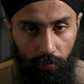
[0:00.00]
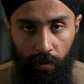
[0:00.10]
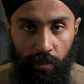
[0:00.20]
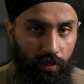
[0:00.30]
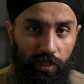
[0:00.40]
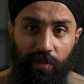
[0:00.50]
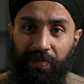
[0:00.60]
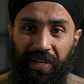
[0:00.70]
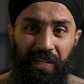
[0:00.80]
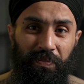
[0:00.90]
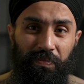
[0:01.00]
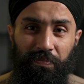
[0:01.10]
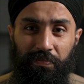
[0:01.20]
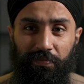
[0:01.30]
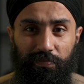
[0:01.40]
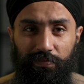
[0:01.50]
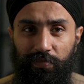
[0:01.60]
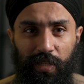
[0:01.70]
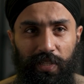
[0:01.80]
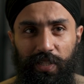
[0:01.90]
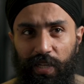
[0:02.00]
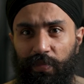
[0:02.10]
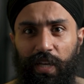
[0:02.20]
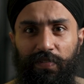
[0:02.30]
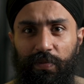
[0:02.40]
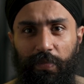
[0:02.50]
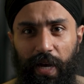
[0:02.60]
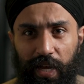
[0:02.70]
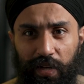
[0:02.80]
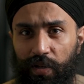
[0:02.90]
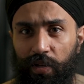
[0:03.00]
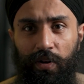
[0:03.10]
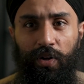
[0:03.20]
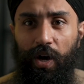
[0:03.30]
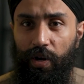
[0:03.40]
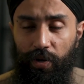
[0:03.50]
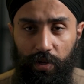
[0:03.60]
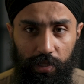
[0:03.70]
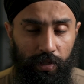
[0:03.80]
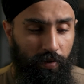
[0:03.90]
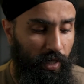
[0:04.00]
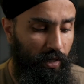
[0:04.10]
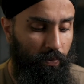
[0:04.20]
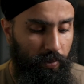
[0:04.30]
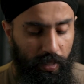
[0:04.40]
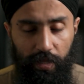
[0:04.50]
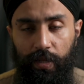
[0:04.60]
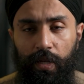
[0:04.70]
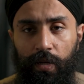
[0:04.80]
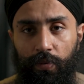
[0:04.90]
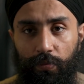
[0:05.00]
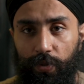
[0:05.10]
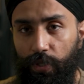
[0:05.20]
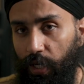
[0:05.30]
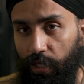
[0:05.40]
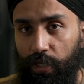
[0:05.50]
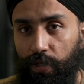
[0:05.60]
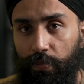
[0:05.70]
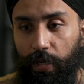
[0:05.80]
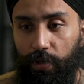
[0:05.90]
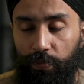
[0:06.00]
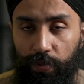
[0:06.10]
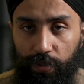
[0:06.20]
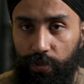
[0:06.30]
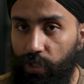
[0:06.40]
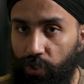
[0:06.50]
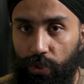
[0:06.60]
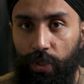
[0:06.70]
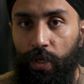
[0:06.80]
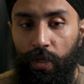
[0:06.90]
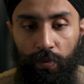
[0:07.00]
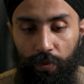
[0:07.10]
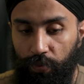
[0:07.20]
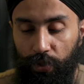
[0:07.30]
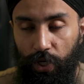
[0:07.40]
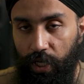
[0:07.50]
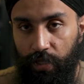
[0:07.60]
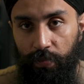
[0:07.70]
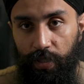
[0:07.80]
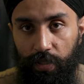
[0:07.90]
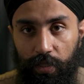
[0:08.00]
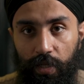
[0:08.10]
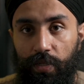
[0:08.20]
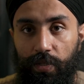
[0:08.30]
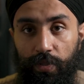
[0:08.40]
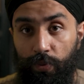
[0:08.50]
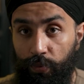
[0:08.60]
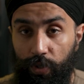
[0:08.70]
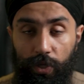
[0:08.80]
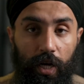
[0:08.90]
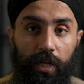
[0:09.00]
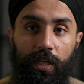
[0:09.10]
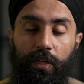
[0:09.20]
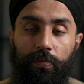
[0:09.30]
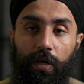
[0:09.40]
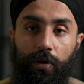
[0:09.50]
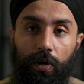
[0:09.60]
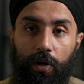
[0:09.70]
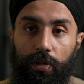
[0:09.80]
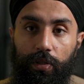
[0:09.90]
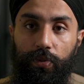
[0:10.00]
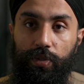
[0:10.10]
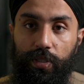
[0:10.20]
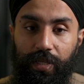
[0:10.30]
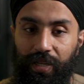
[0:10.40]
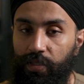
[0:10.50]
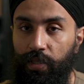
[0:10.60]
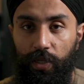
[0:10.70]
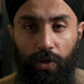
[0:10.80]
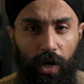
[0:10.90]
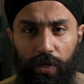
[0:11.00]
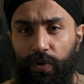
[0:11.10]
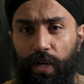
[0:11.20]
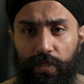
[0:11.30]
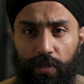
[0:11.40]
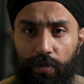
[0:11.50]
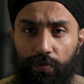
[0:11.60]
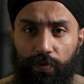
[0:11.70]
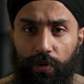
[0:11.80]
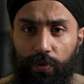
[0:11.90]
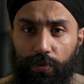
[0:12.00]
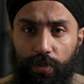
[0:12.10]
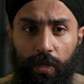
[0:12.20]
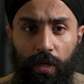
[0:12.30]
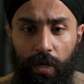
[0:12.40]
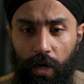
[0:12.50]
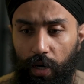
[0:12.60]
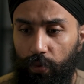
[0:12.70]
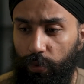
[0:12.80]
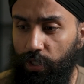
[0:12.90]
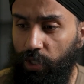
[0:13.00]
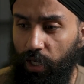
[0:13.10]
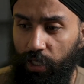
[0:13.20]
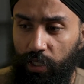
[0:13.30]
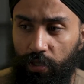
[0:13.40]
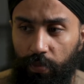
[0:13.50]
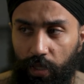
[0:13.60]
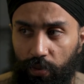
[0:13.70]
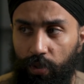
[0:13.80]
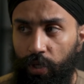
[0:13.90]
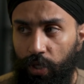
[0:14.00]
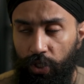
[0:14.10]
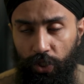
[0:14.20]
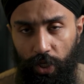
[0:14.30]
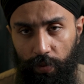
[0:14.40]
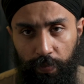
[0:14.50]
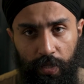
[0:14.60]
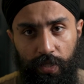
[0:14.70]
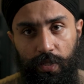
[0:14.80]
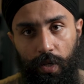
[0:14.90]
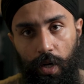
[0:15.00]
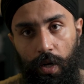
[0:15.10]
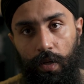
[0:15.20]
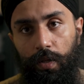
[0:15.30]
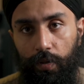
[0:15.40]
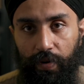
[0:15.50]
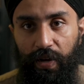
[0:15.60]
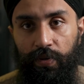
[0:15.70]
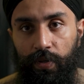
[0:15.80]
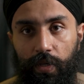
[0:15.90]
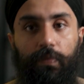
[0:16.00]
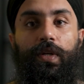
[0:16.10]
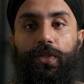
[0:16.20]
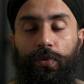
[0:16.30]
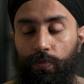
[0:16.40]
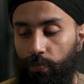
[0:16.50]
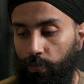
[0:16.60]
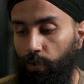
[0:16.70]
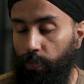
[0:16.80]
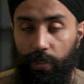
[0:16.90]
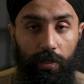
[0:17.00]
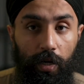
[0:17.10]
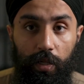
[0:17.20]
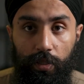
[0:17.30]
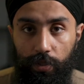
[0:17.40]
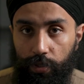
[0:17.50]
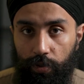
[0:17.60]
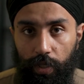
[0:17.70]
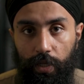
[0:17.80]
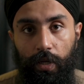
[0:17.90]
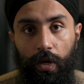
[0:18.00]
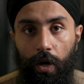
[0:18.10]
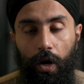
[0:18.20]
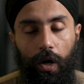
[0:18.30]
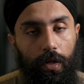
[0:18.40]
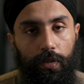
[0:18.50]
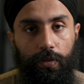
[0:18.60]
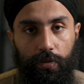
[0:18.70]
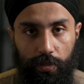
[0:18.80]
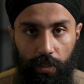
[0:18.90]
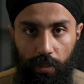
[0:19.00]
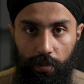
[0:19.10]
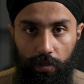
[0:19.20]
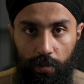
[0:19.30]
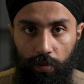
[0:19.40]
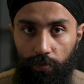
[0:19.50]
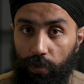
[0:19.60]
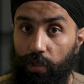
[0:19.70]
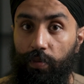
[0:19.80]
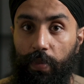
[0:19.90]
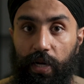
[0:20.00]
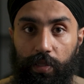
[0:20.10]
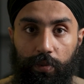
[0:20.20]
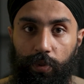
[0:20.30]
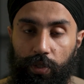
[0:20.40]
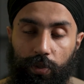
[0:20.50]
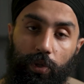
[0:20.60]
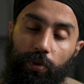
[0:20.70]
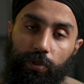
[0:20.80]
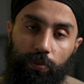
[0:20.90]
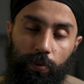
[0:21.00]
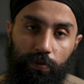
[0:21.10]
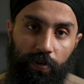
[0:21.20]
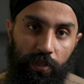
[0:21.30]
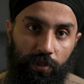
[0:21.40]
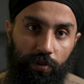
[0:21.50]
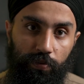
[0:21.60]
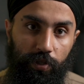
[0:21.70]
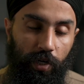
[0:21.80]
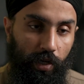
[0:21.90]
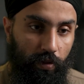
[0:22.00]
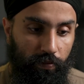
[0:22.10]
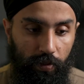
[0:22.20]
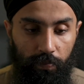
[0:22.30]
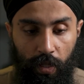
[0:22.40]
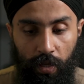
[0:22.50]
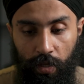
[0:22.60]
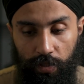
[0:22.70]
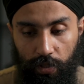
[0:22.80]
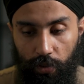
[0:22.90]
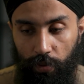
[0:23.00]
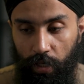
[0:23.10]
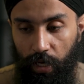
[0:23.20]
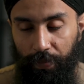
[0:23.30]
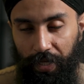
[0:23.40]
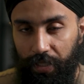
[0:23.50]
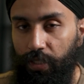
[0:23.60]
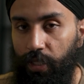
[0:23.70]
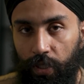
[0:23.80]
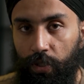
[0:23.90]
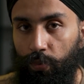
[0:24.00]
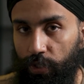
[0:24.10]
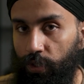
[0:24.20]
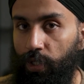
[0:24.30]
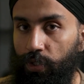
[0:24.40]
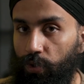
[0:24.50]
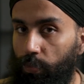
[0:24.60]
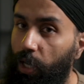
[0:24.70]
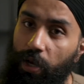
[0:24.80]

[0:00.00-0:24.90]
Is Sigma even bad? Not at all, right? But when we're talking about precision, when we're talking about the colors, when we're talking about all those things like contrast in your photos, are we talking about sharpness all around your image? What about the colors, right? All those things really matter when you go into professional photography. So I'm not going to tell you which lens to buy.